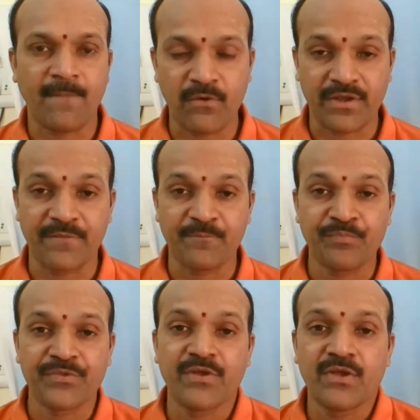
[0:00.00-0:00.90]
Okay.
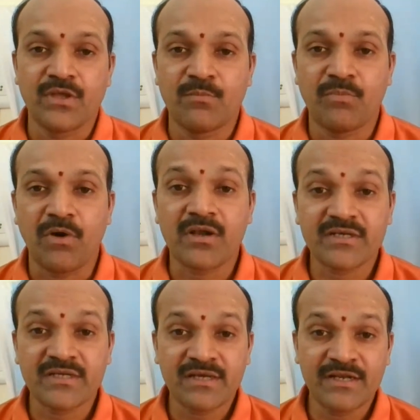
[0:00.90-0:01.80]

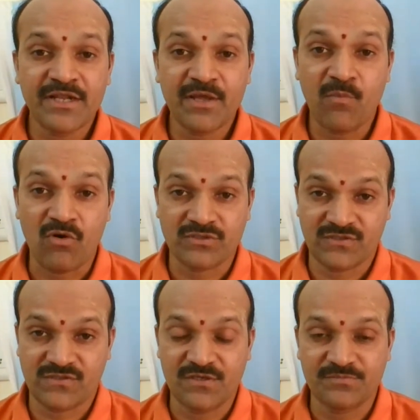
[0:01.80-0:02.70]
Particle in a
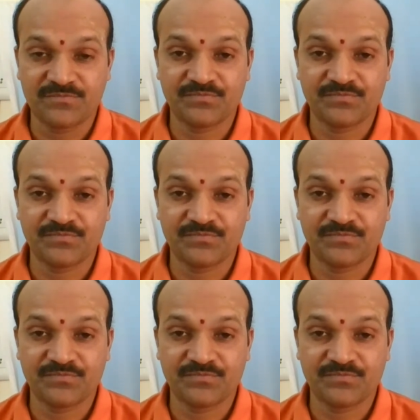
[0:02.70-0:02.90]
box.